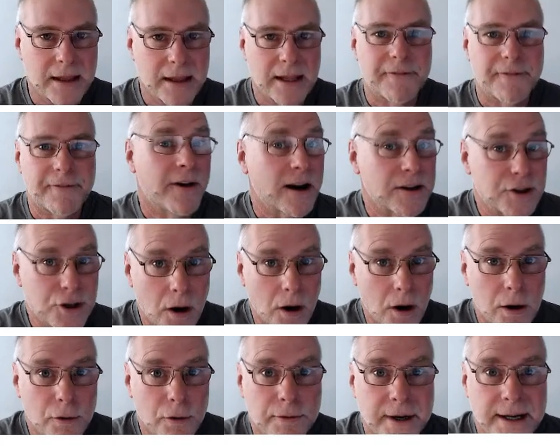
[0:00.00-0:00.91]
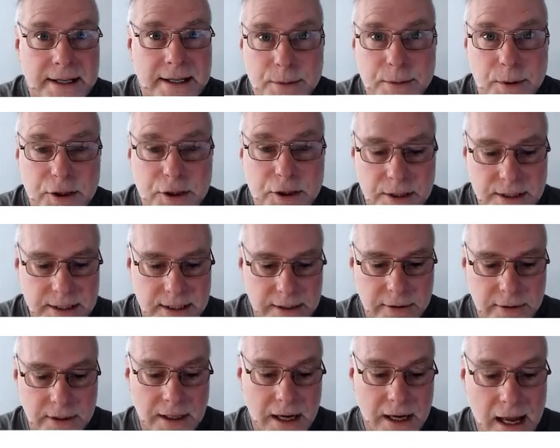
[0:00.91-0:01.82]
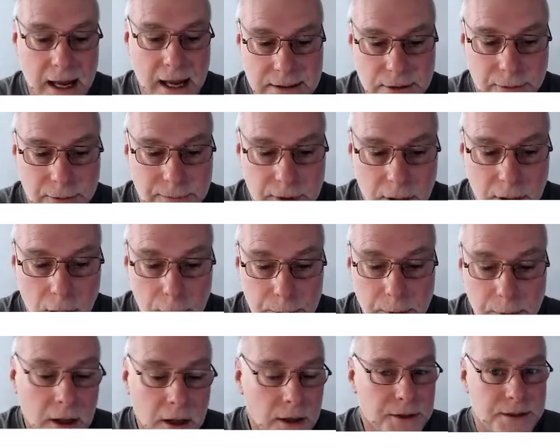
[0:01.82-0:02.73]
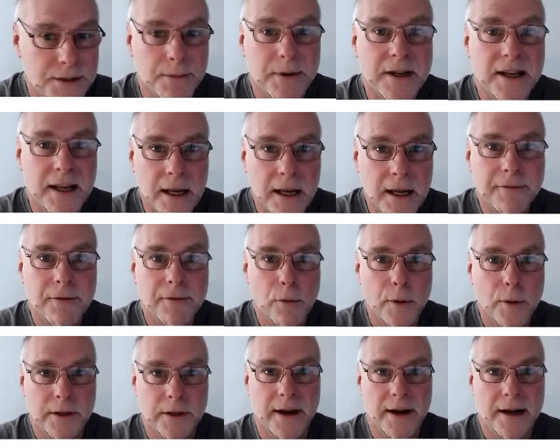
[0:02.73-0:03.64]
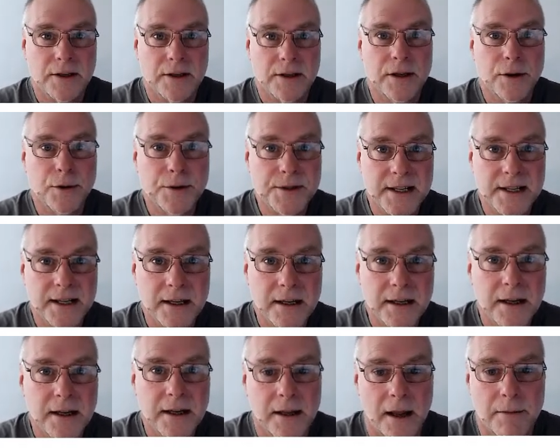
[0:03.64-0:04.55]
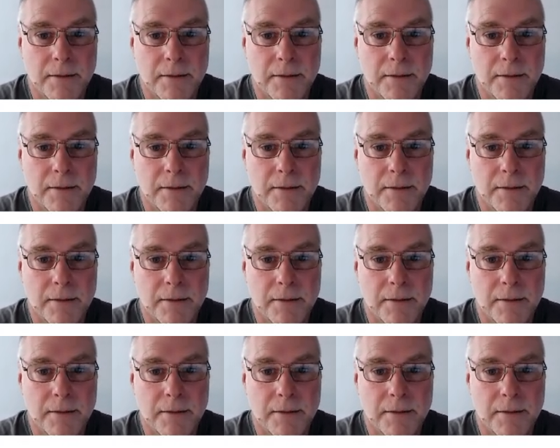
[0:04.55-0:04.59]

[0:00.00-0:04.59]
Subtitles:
They're fragile reed switches. They're a glass envelope, so be careful when you're actually using it,